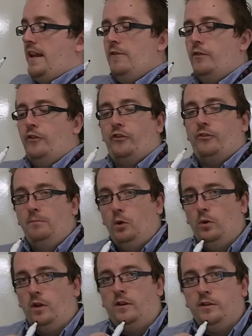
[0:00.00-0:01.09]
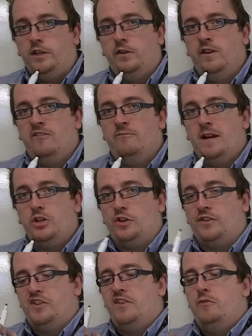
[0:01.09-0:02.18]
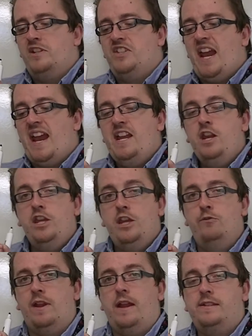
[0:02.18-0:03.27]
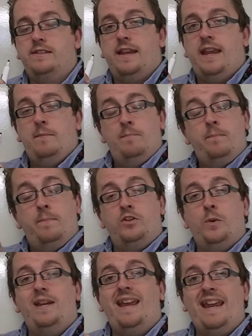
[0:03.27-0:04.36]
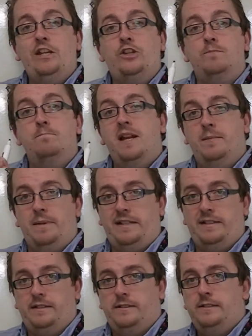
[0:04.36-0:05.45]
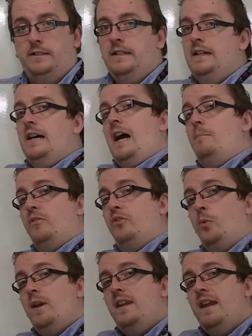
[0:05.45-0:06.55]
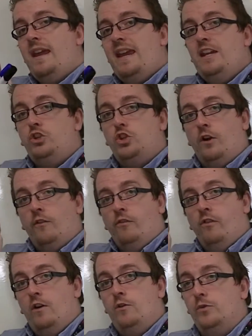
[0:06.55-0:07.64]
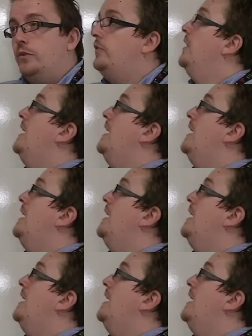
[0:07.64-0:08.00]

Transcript: even smaller unit of measure. So there are 10 units in between each millimetre, and between each of those